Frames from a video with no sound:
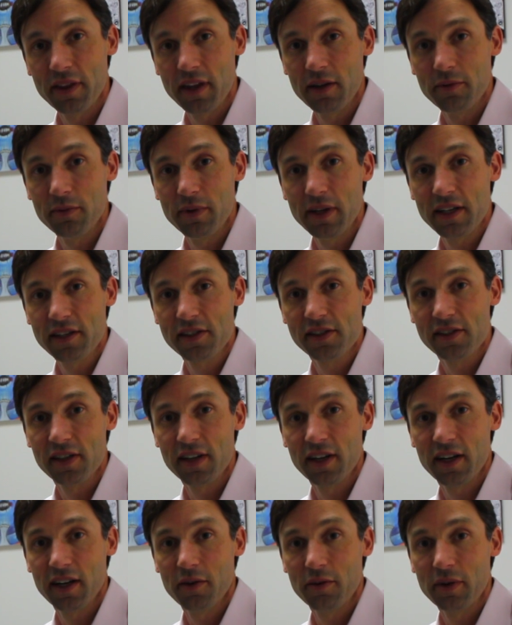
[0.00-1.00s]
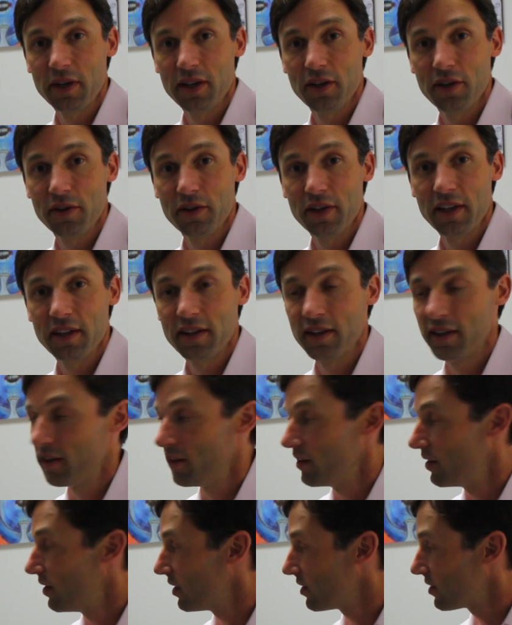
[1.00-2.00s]
8 weeks, we know that
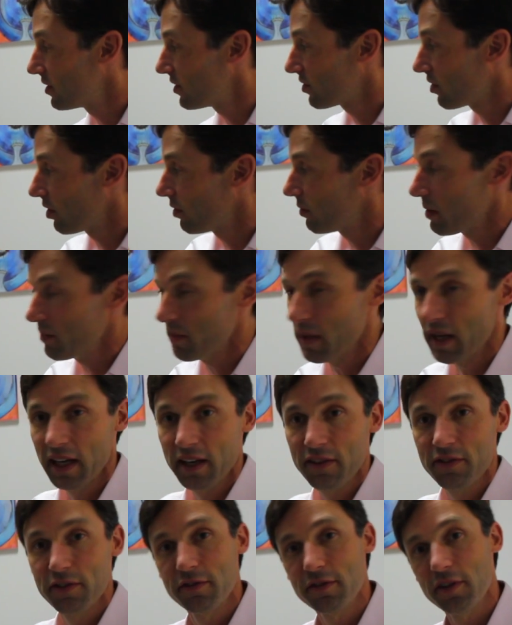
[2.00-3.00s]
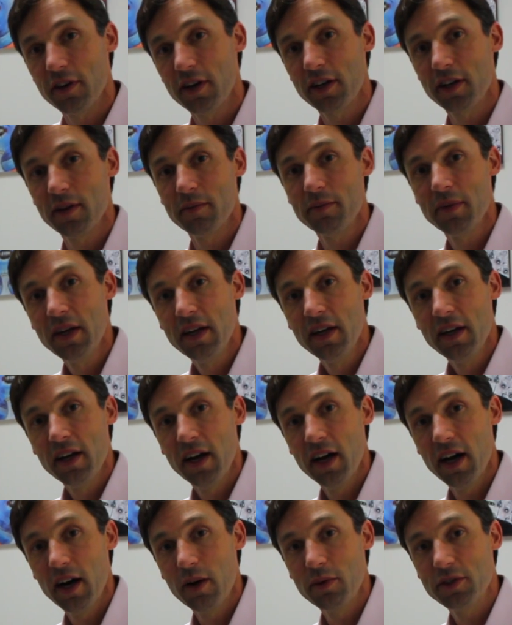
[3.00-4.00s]
this is going to be meaningful volume,
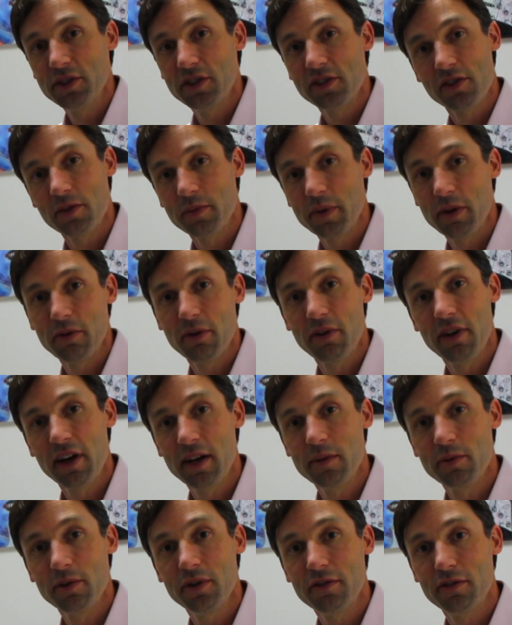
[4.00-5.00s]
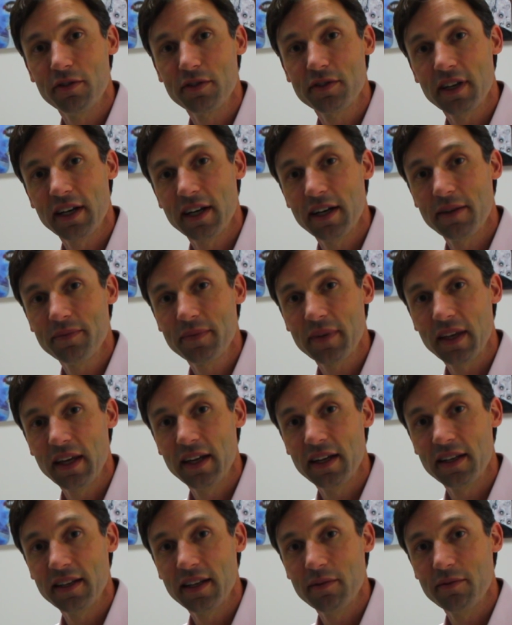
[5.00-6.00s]
which is going to be reliable over time,
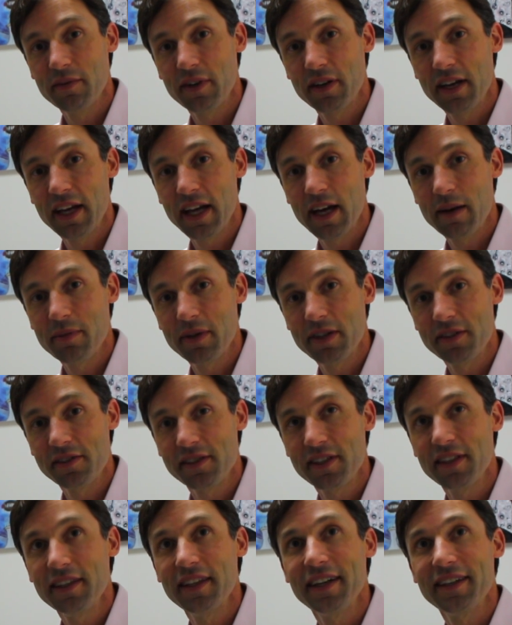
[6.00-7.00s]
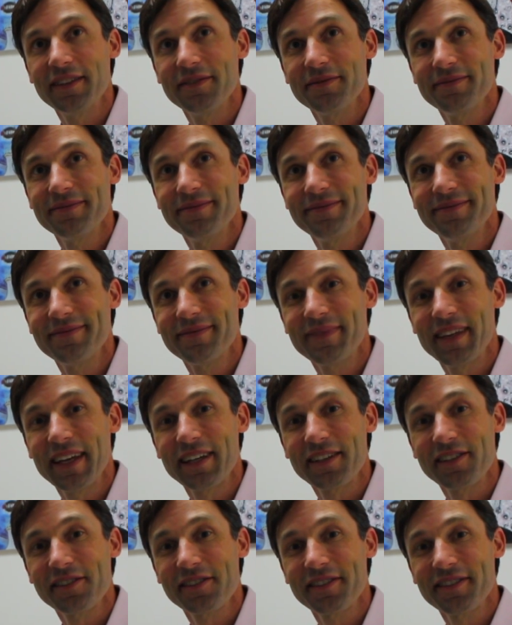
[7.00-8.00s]
and I'm very happy to see that.
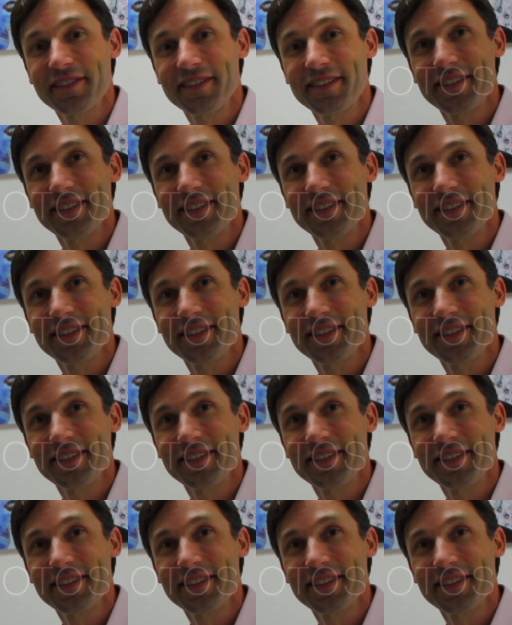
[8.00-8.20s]
Thanks.